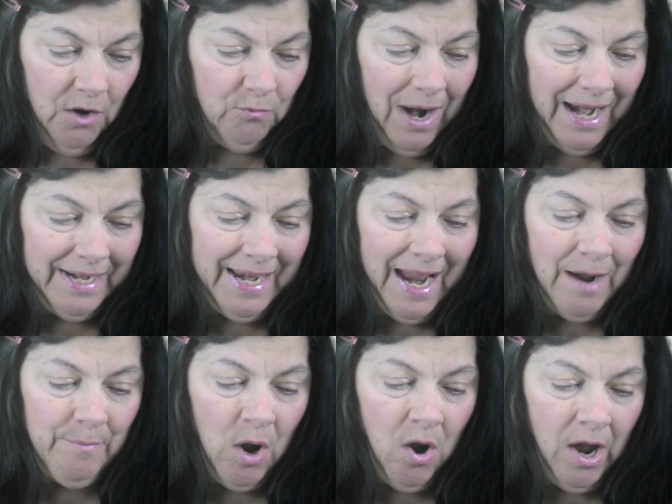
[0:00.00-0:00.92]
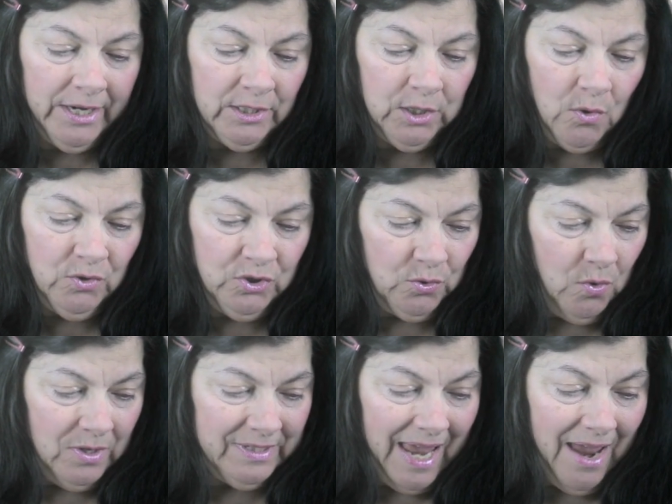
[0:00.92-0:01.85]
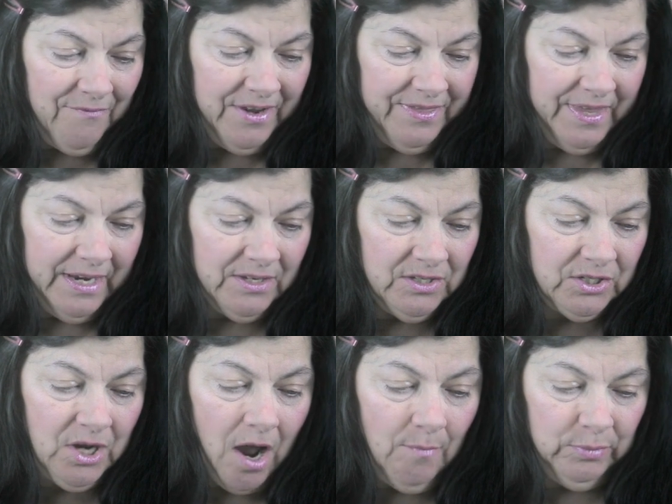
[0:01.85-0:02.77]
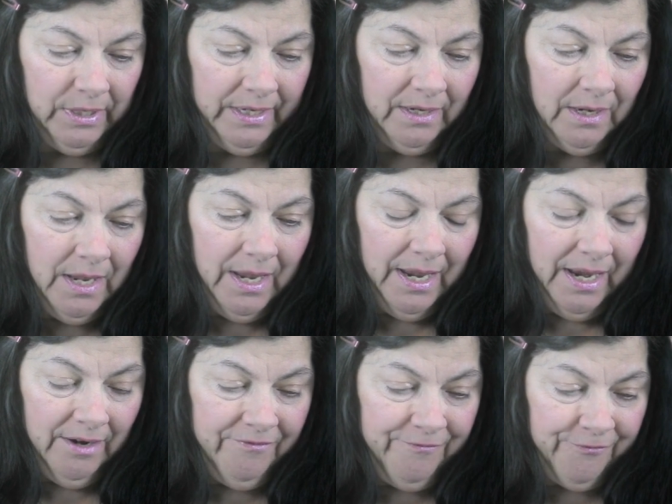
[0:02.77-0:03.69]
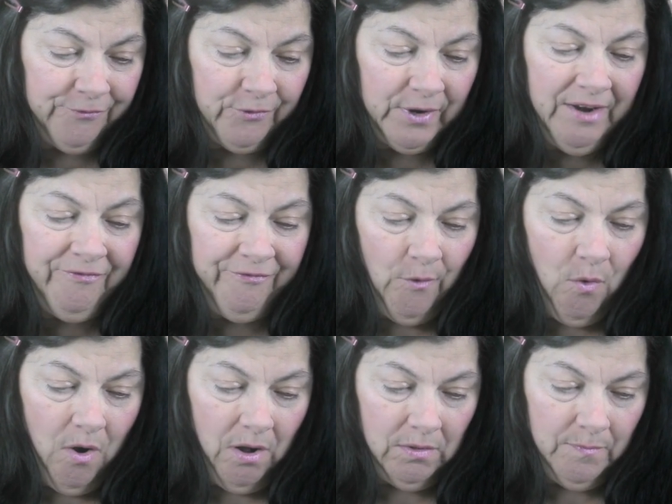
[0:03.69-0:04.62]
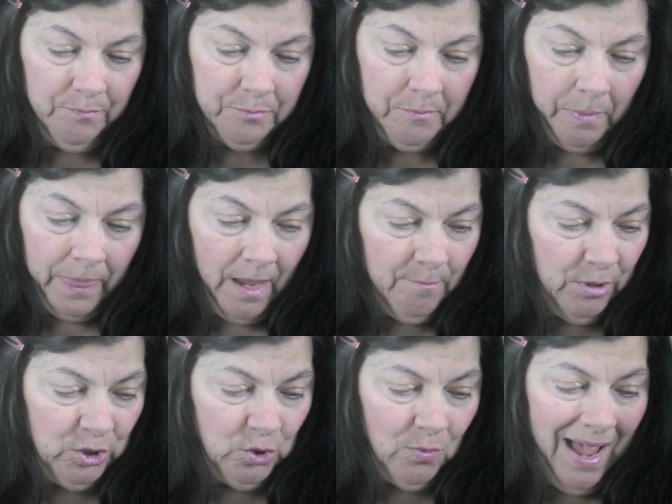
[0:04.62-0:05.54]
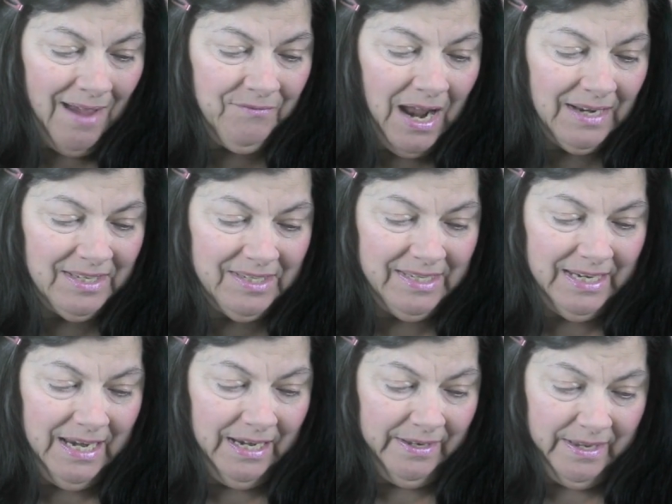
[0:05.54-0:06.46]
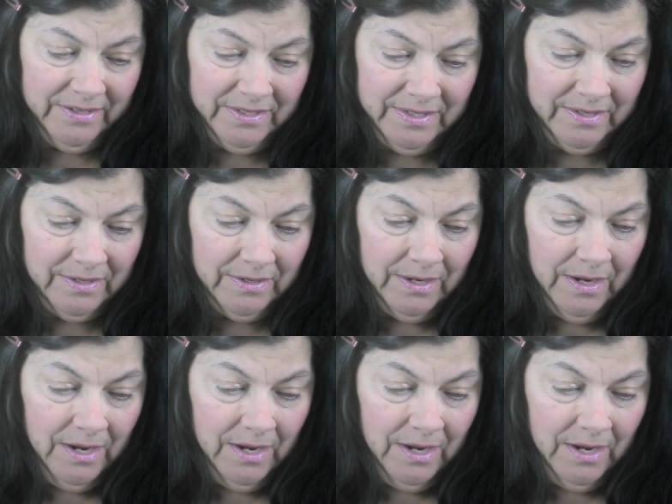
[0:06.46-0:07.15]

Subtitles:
Right now, behind closed doors, everything is tumbling in free fall. But you have not seen this.